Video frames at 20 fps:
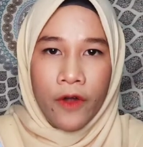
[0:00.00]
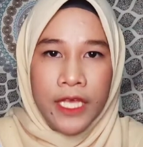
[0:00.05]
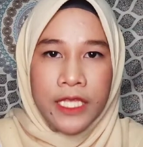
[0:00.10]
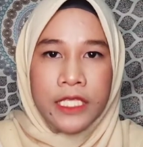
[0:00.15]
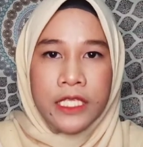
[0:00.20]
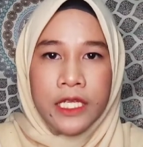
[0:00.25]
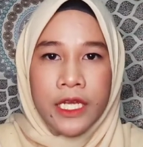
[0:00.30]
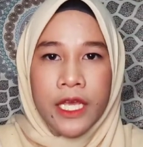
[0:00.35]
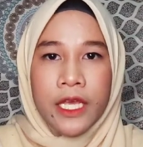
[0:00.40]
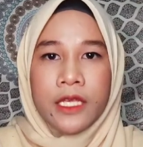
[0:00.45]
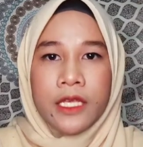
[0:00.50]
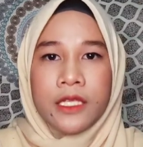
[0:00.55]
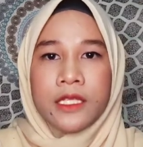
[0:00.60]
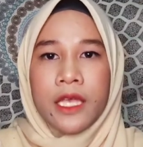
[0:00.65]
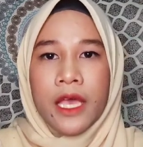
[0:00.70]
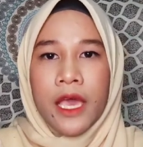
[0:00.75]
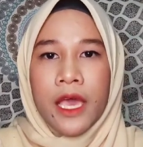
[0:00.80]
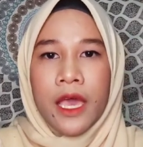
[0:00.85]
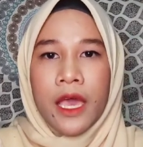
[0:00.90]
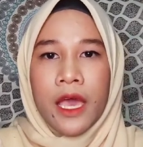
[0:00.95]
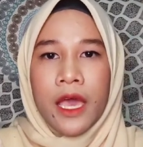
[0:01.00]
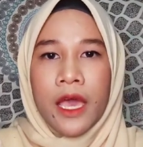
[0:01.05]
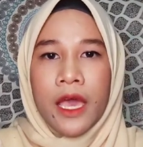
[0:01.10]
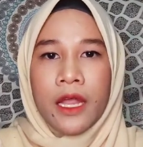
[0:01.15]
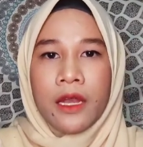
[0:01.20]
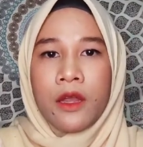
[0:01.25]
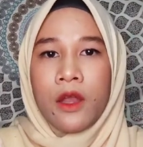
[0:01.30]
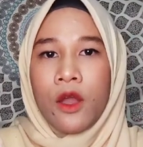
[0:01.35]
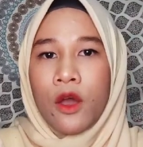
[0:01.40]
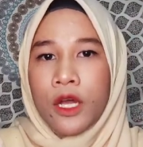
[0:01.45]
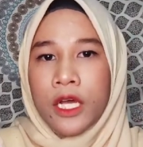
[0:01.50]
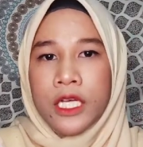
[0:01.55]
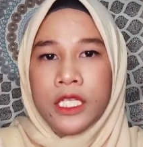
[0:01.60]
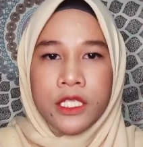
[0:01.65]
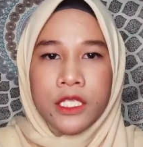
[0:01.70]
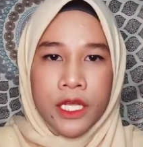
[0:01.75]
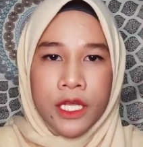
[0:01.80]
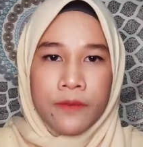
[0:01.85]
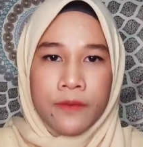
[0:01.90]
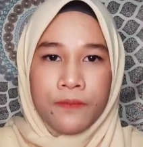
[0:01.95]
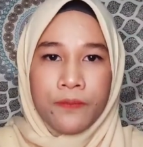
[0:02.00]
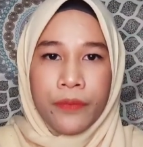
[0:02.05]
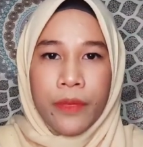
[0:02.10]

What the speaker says: trade and local trade.